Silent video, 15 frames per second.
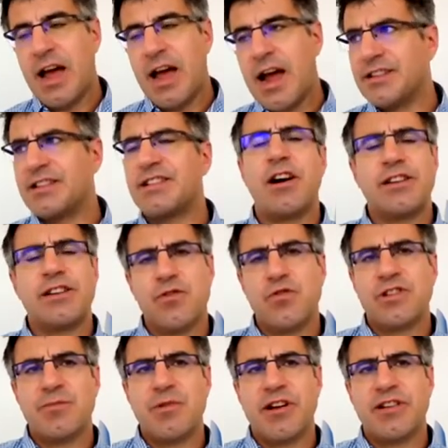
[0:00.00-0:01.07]
and the
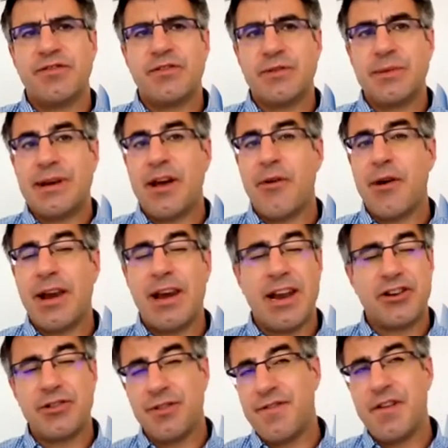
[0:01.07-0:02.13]
start of automotive
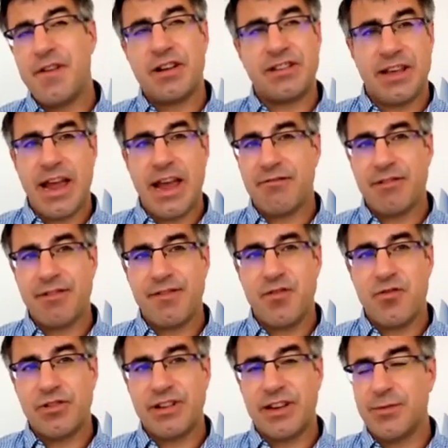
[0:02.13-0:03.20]
as we know it. And literally the first
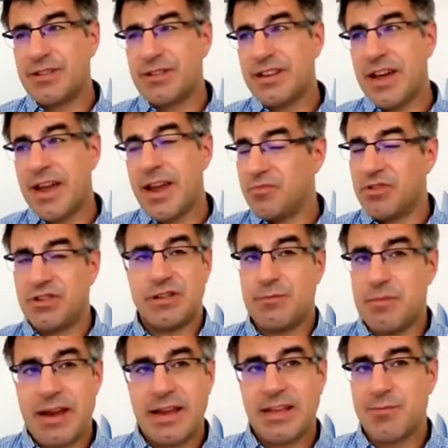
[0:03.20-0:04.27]
thing Henry Ford did was
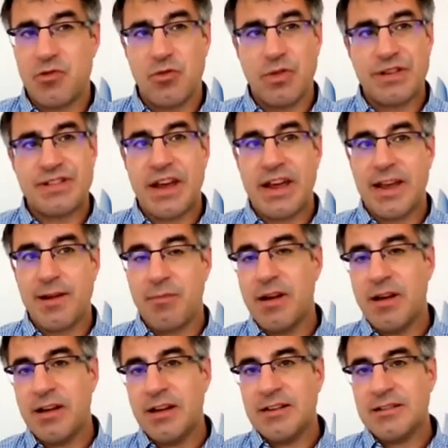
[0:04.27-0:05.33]
say, just make them all the
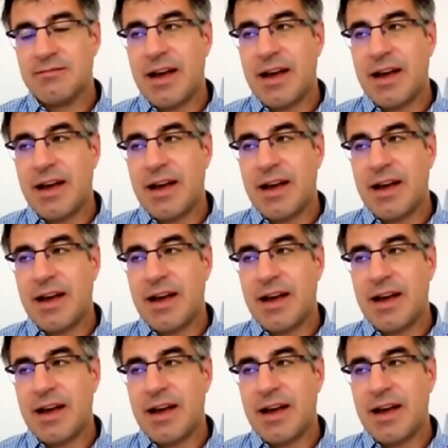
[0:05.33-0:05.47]
same.